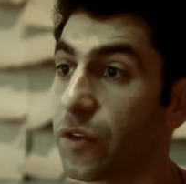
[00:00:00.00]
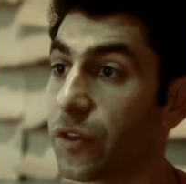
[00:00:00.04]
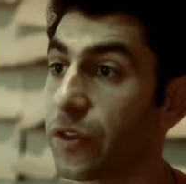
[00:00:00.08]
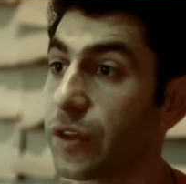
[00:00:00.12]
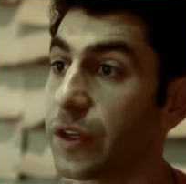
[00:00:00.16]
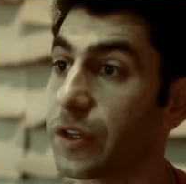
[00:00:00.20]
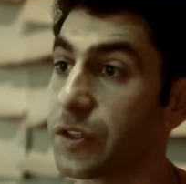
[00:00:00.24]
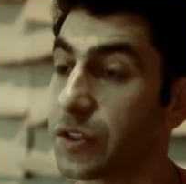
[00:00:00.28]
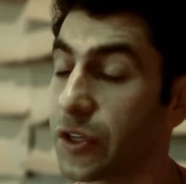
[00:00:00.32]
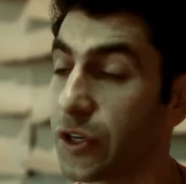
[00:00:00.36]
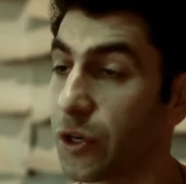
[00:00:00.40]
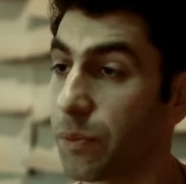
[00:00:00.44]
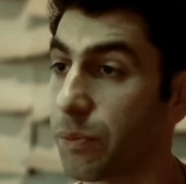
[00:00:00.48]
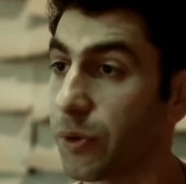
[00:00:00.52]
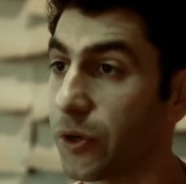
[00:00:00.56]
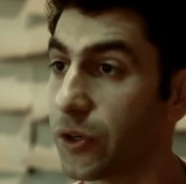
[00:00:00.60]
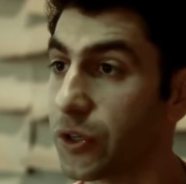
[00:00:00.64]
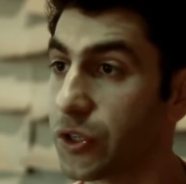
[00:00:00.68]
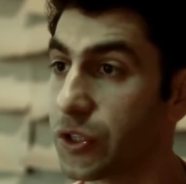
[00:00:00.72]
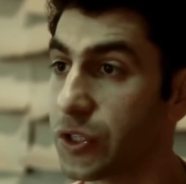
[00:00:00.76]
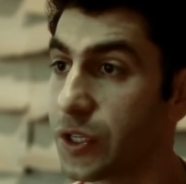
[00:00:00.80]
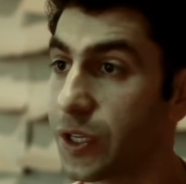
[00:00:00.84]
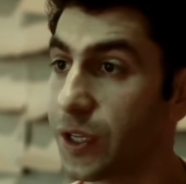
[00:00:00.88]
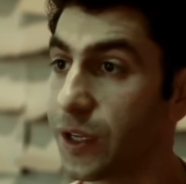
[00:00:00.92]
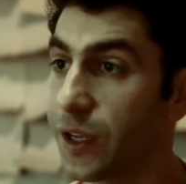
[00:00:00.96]
things that you're
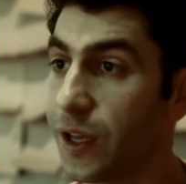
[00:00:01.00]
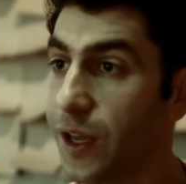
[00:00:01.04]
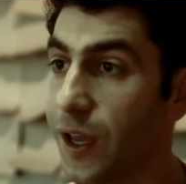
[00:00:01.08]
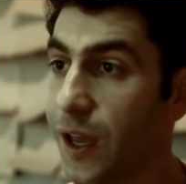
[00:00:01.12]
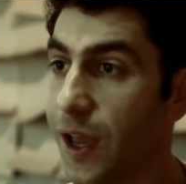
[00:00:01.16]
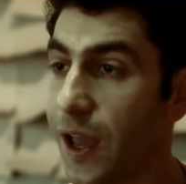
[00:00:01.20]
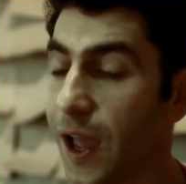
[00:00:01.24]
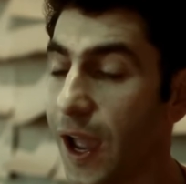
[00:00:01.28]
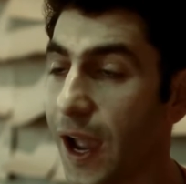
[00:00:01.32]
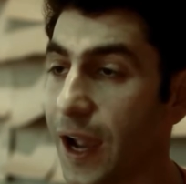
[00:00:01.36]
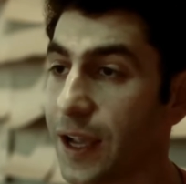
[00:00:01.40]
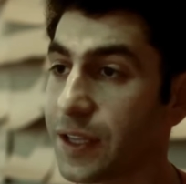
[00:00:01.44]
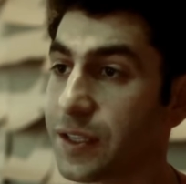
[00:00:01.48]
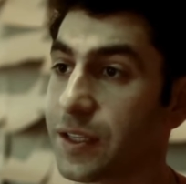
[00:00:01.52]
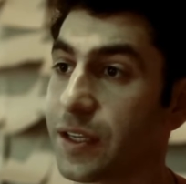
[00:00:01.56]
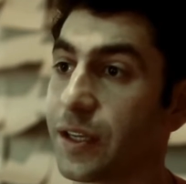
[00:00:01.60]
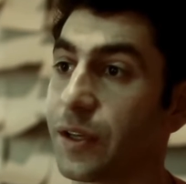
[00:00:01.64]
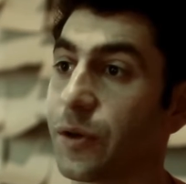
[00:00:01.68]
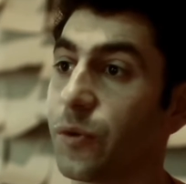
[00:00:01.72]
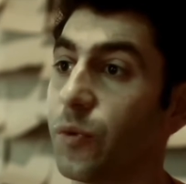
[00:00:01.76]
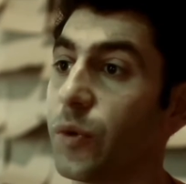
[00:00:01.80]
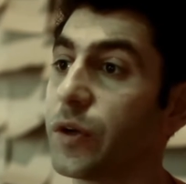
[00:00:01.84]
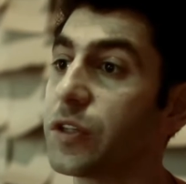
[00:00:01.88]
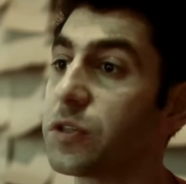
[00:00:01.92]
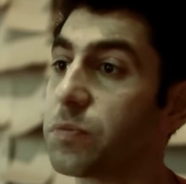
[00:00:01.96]
purchasing,
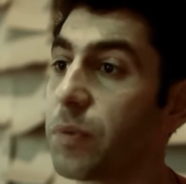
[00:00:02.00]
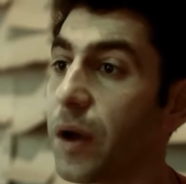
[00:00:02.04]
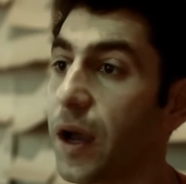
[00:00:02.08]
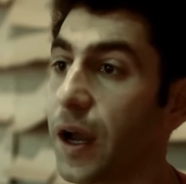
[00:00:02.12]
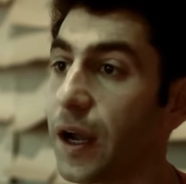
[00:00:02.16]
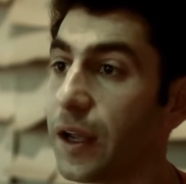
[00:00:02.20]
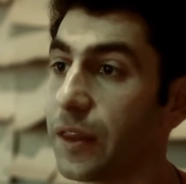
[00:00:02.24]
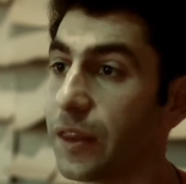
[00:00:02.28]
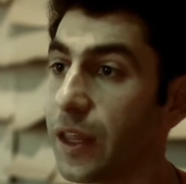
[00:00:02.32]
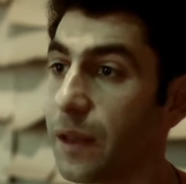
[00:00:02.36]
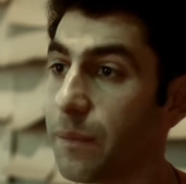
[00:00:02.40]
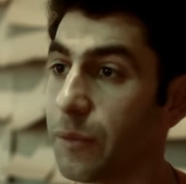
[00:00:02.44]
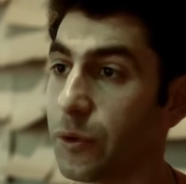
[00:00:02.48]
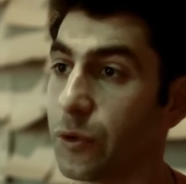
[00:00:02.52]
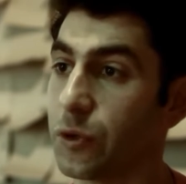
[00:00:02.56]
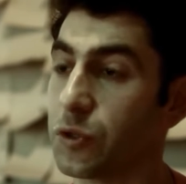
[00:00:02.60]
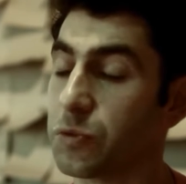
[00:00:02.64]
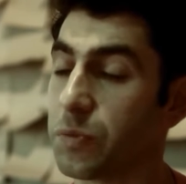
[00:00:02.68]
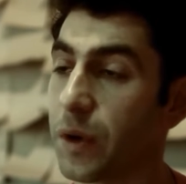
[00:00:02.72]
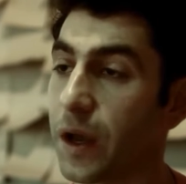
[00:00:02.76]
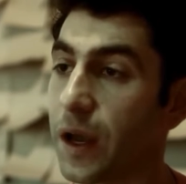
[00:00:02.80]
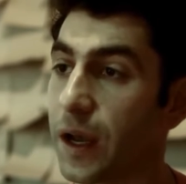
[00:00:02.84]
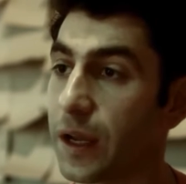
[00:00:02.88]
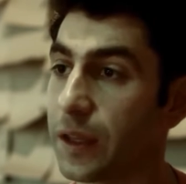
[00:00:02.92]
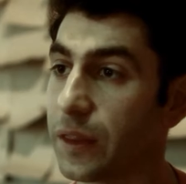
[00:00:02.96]
asking what's behind them and who's
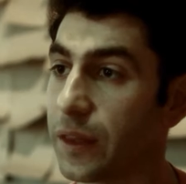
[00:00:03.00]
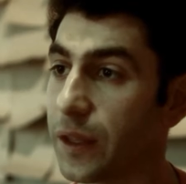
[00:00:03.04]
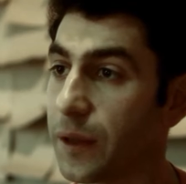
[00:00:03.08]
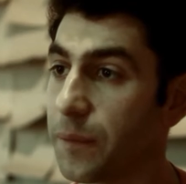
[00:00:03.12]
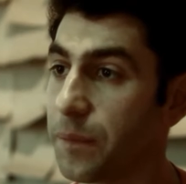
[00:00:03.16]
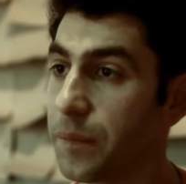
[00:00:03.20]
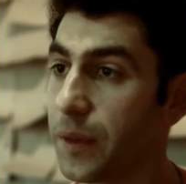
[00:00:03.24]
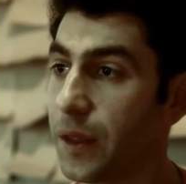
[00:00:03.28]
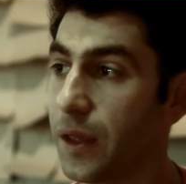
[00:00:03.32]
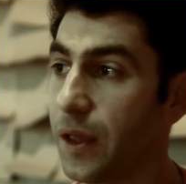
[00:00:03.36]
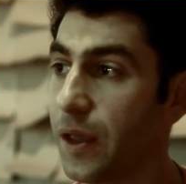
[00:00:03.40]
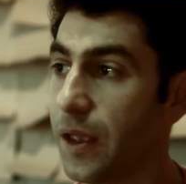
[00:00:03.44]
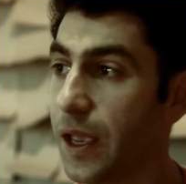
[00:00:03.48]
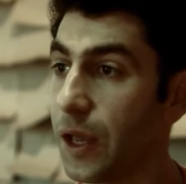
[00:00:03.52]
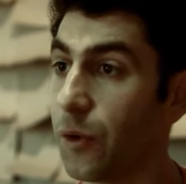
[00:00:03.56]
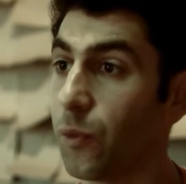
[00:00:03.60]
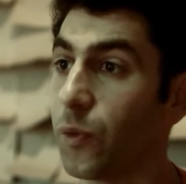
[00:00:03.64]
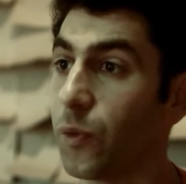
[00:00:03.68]
behind them, and